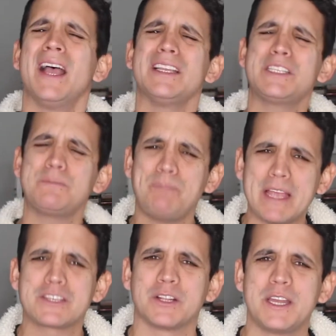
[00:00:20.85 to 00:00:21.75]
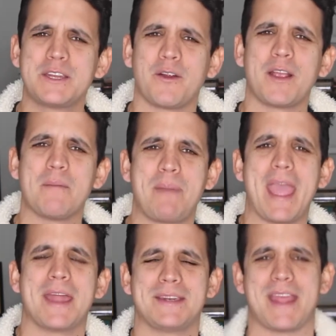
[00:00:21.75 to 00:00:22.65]
especially during a
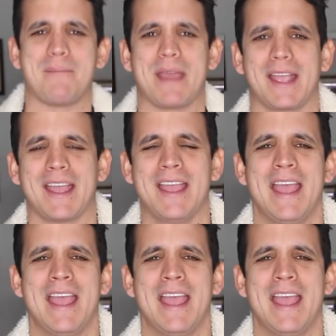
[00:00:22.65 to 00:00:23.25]
pandemic.